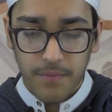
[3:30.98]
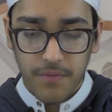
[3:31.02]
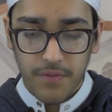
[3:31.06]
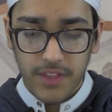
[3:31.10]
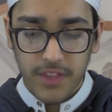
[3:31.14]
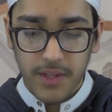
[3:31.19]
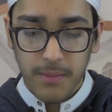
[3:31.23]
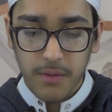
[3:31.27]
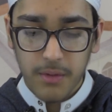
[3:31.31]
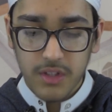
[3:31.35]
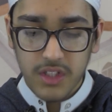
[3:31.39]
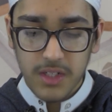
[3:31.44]

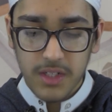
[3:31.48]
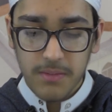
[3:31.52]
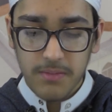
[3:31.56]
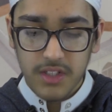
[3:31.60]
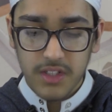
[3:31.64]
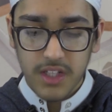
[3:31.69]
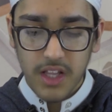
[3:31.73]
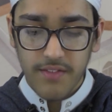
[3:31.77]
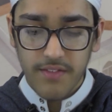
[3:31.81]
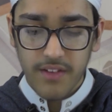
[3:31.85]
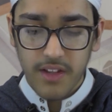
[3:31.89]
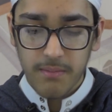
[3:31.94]
The Muslims
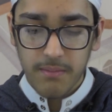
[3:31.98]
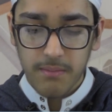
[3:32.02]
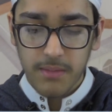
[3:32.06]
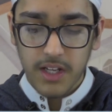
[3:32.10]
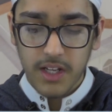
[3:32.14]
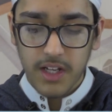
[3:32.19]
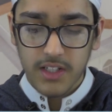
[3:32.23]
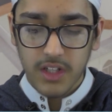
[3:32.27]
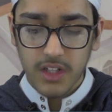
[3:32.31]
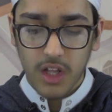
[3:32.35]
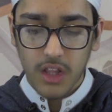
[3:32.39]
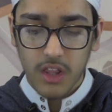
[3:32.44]
love him
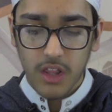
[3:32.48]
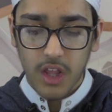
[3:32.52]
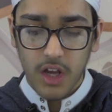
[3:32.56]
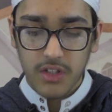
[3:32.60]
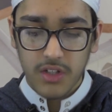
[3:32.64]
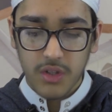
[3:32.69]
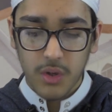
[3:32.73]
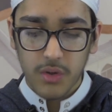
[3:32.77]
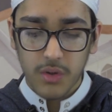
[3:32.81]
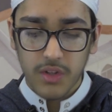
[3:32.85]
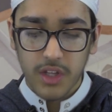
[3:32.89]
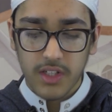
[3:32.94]
because Allah
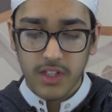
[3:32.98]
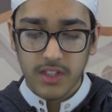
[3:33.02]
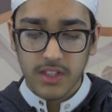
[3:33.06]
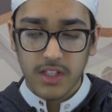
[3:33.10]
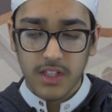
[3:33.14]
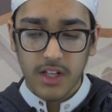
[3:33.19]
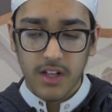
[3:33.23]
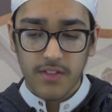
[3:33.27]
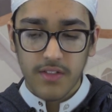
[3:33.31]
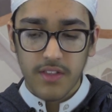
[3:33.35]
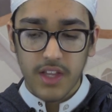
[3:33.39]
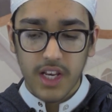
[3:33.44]
told us
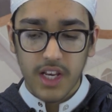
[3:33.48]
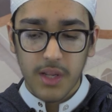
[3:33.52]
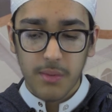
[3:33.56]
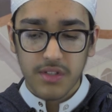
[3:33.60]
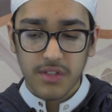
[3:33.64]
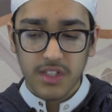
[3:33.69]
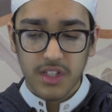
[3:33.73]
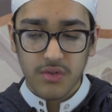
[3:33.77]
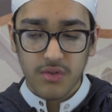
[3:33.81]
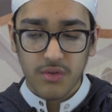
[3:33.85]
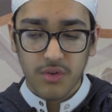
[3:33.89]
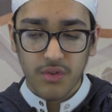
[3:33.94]
that he was
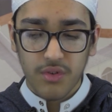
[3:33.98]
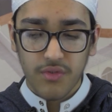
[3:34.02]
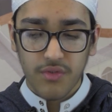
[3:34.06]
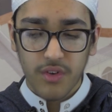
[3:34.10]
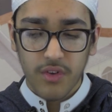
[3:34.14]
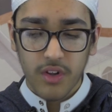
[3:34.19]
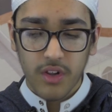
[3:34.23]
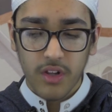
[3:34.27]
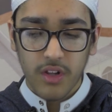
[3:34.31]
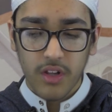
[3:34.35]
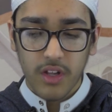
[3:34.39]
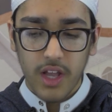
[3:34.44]
a
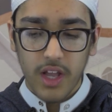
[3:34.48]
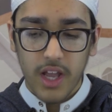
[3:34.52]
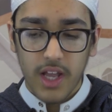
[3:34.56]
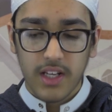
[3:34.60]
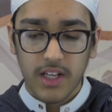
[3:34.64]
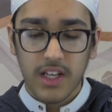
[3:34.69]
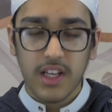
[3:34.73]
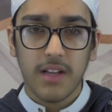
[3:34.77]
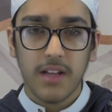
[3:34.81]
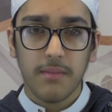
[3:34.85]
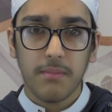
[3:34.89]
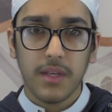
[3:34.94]
truthful and
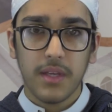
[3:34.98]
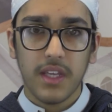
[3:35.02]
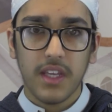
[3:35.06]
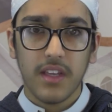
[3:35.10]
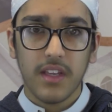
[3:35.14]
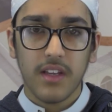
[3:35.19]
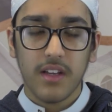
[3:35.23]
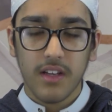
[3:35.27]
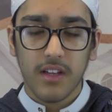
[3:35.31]
a Nabi.